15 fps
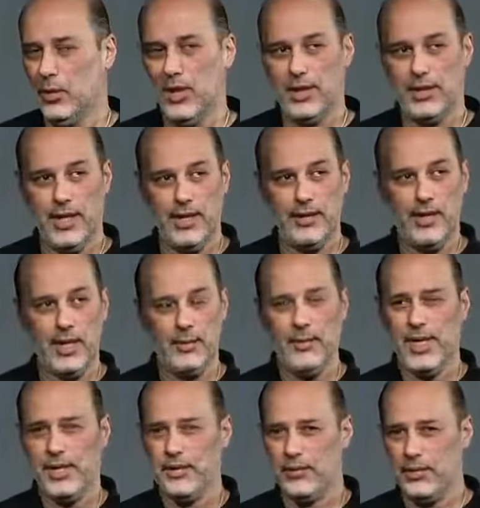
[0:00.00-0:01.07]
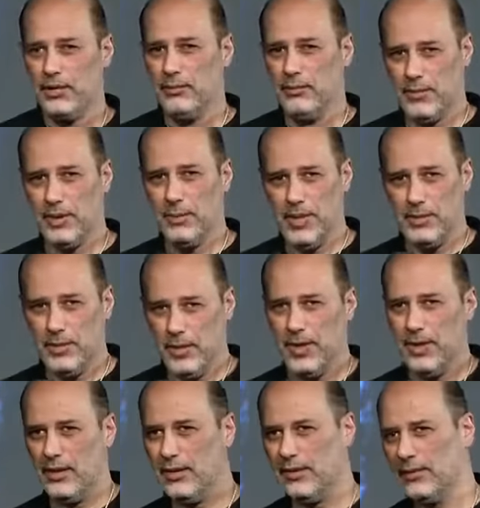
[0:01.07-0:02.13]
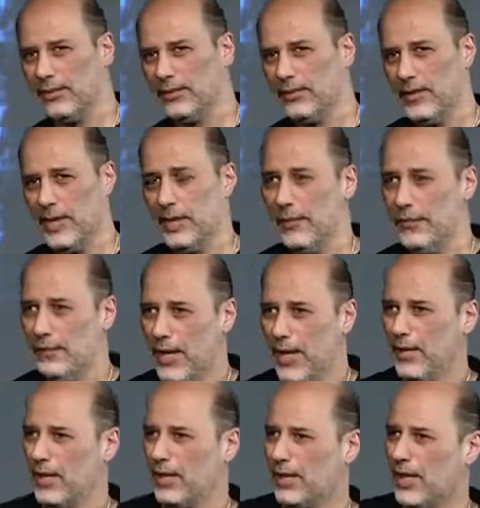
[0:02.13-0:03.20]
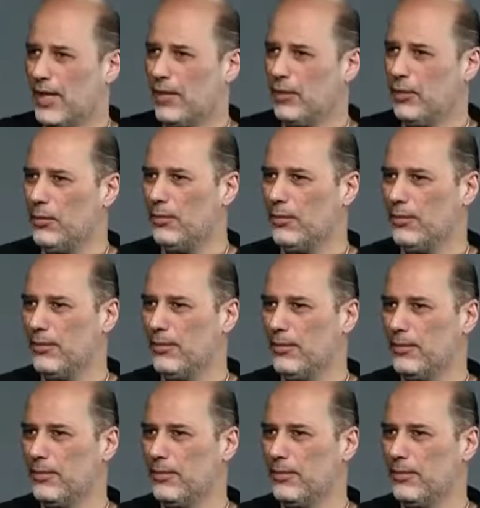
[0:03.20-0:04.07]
Well, then that makes the people here a very select group.